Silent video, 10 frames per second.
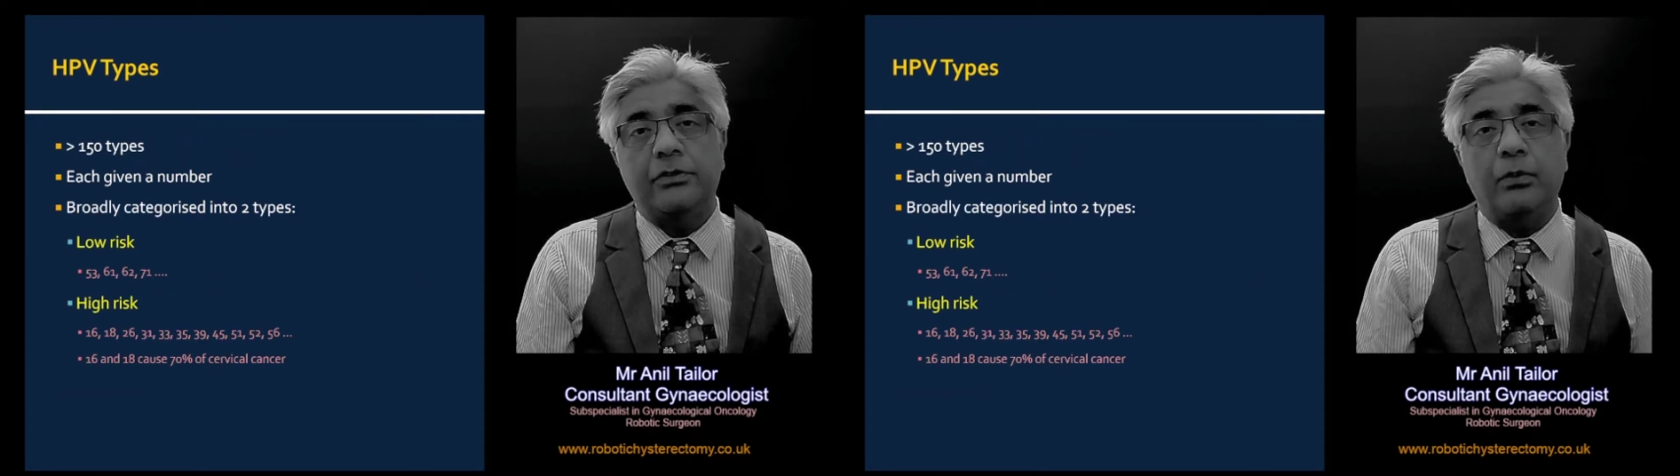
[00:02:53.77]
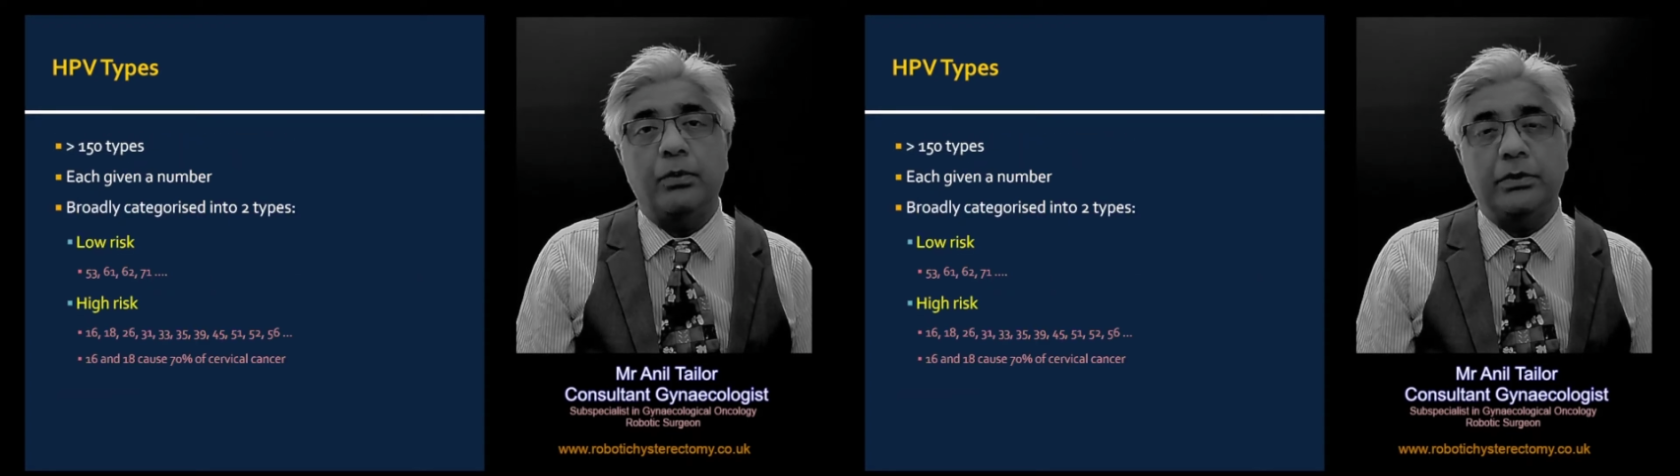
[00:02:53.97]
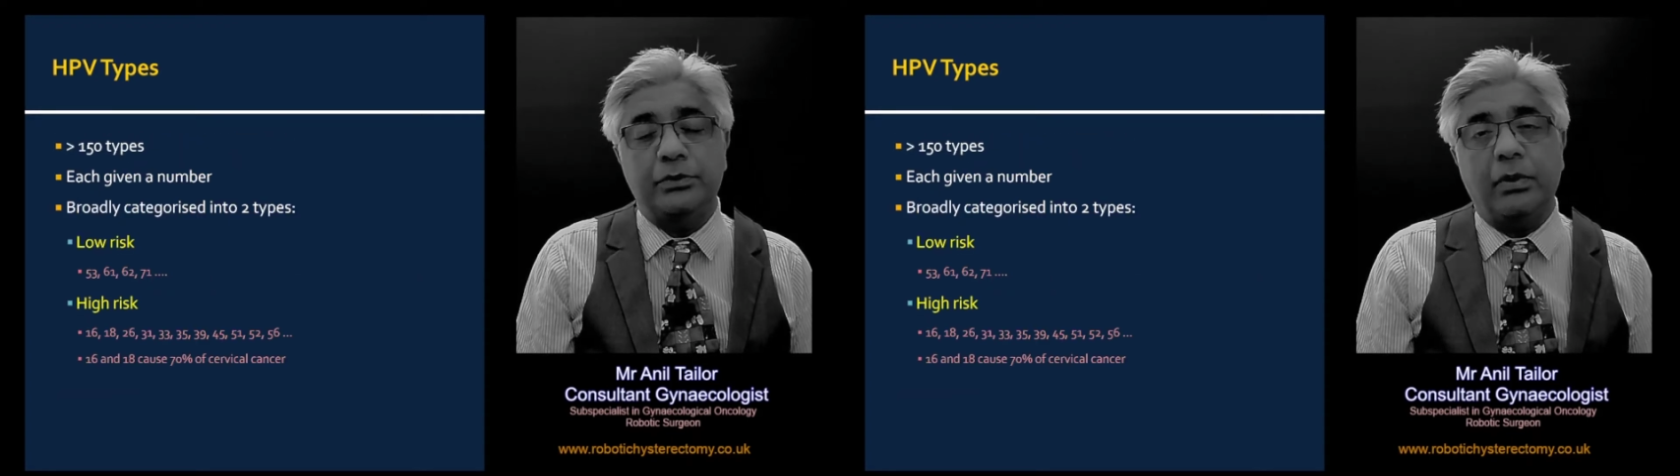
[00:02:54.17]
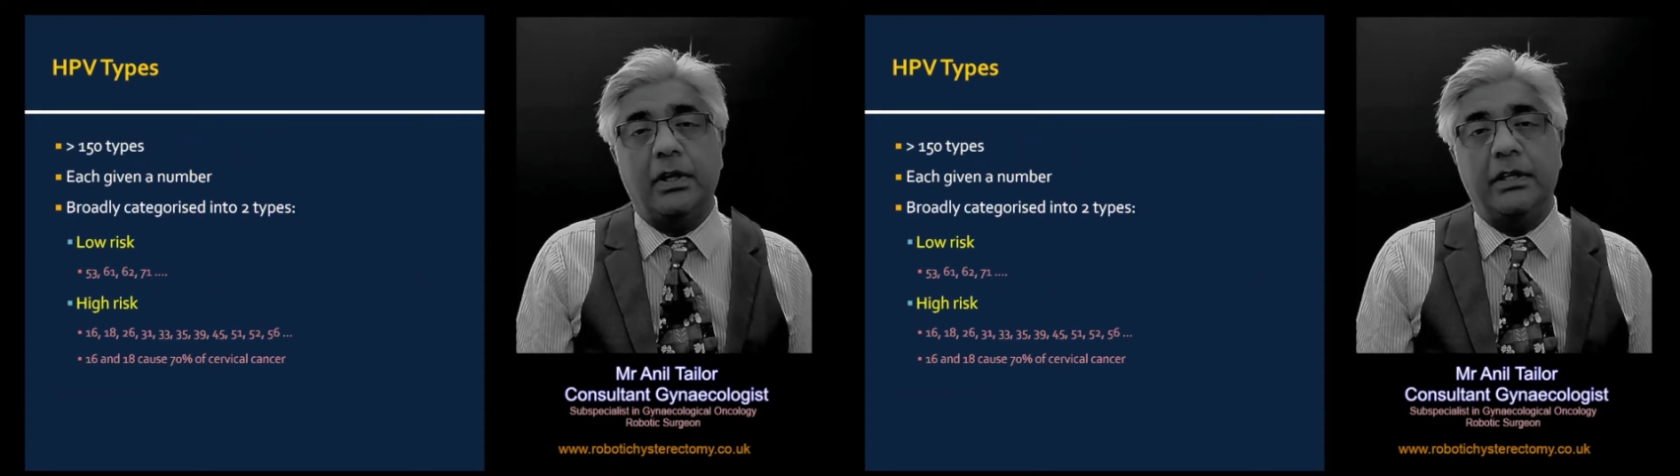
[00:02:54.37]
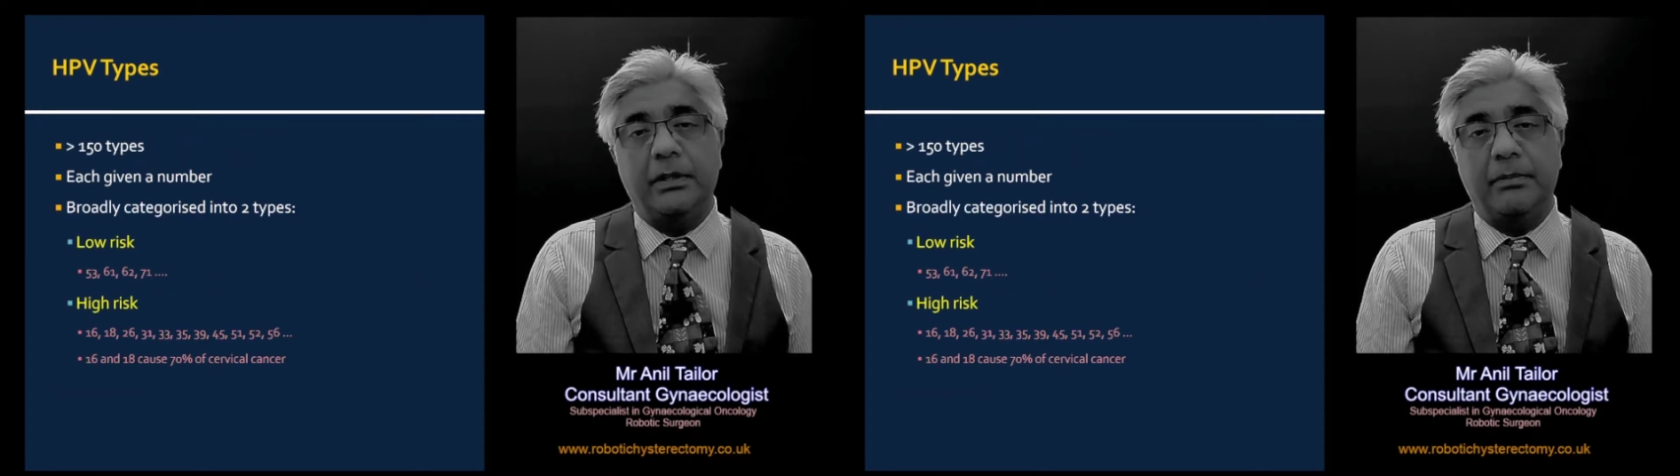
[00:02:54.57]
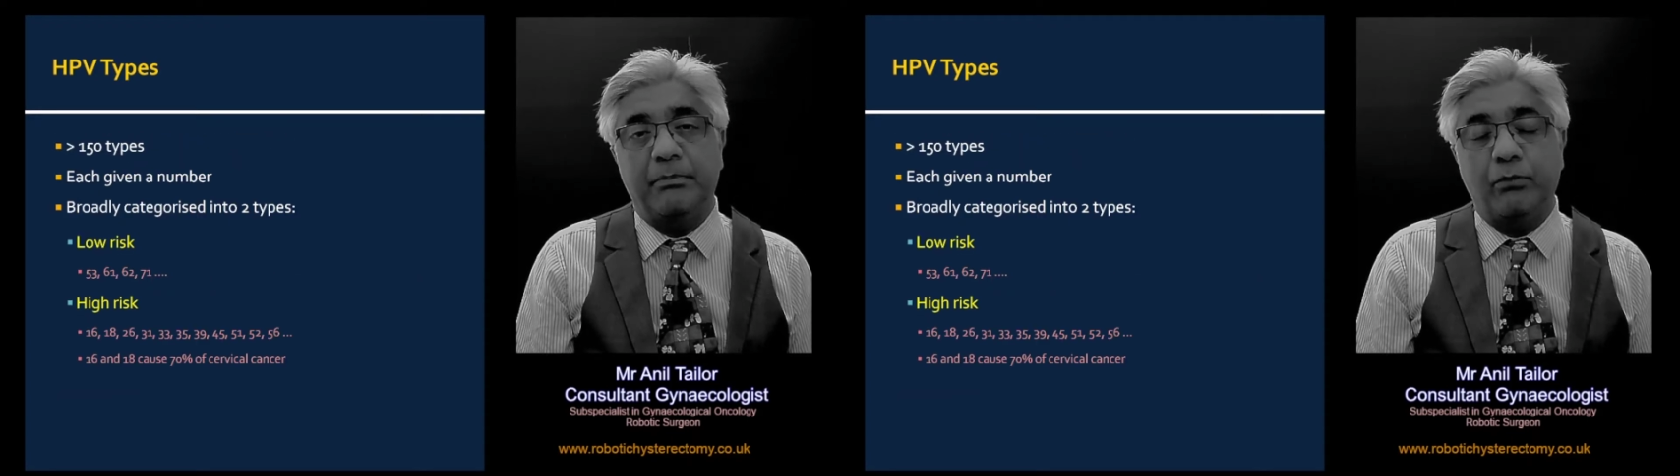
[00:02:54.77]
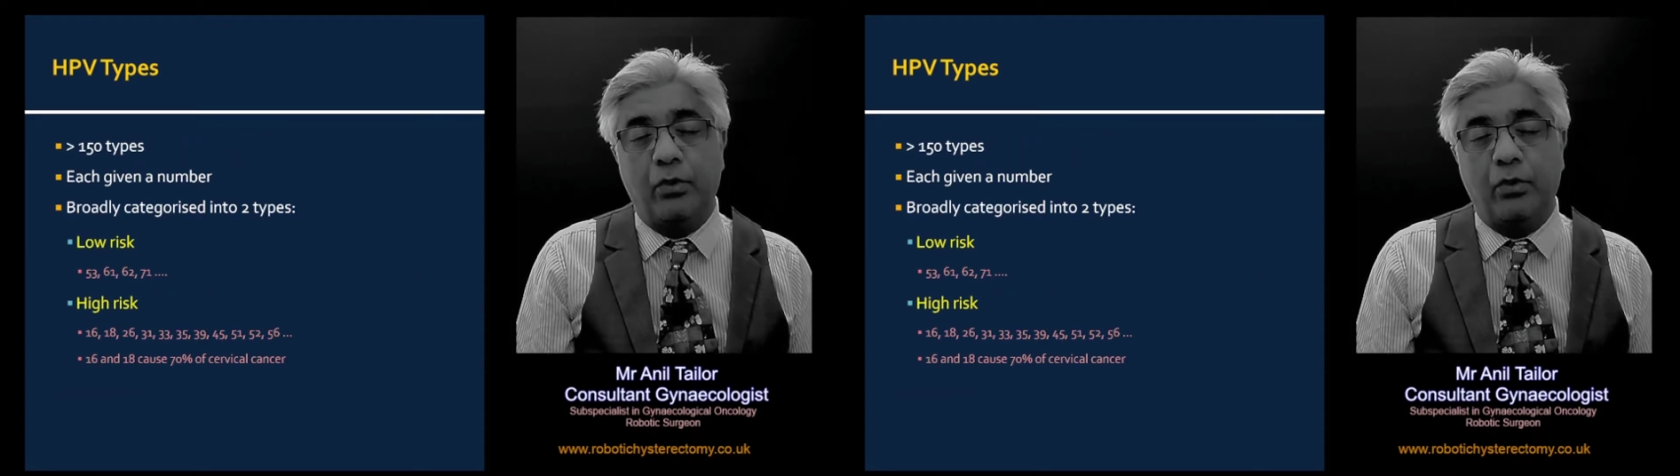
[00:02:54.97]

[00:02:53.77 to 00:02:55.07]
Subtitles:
So we'll talk a little bit